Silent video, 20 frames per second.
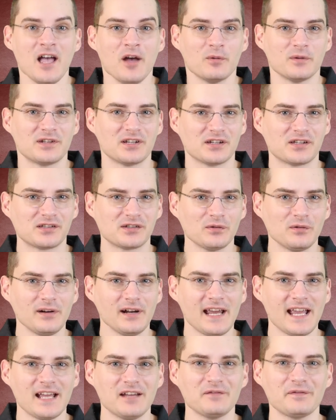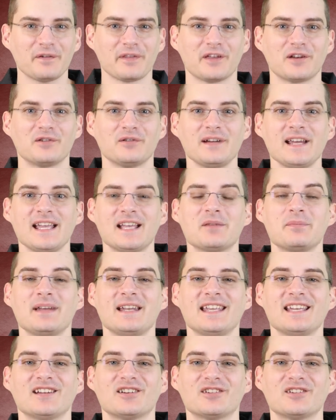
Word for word: which is shorthand for the Greek meaning